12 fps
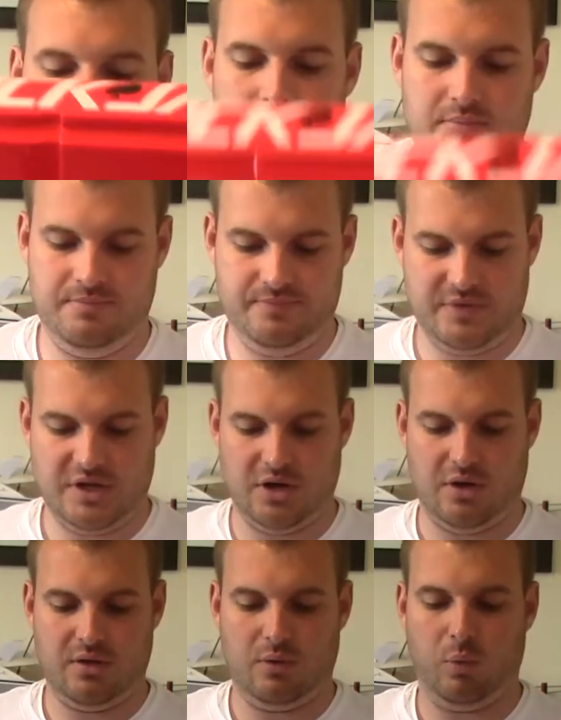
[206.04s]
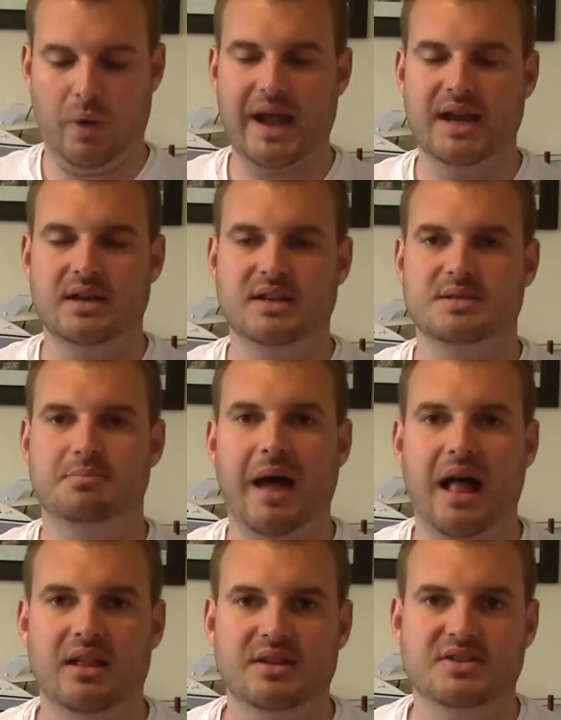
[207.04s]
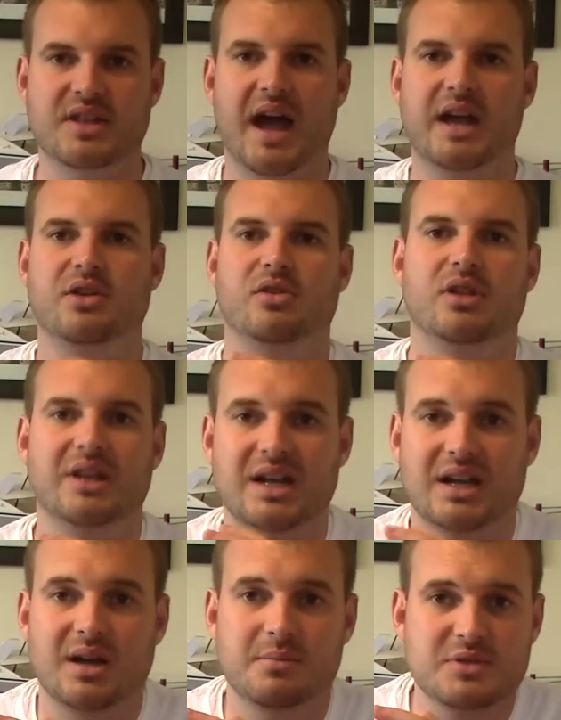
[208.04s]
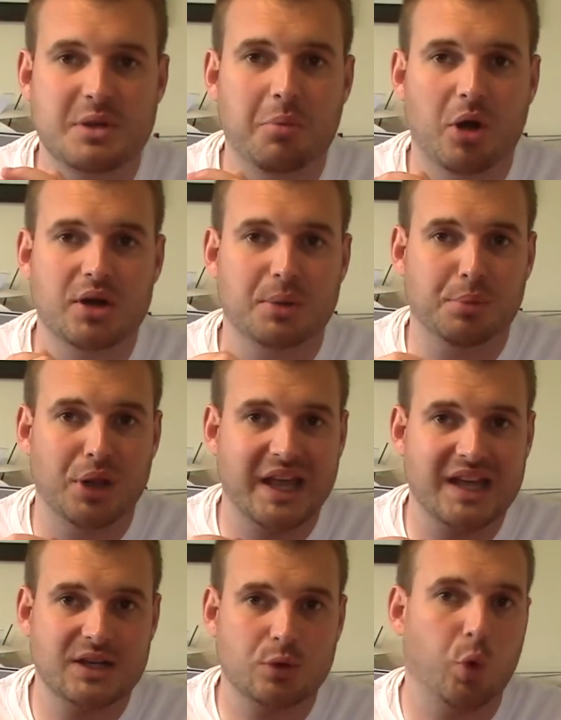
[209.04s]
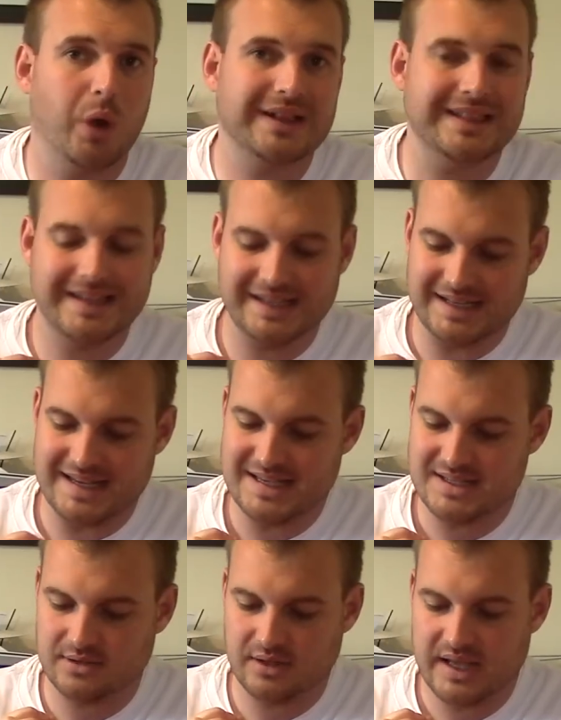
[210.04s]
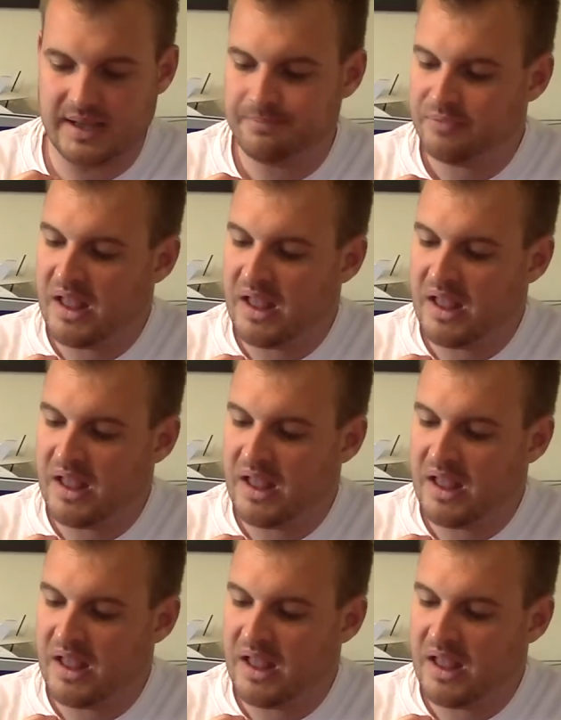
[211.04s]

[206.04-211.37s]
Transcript: You know, the weight is balanced accurately. It comes up onto plane quickly and easily.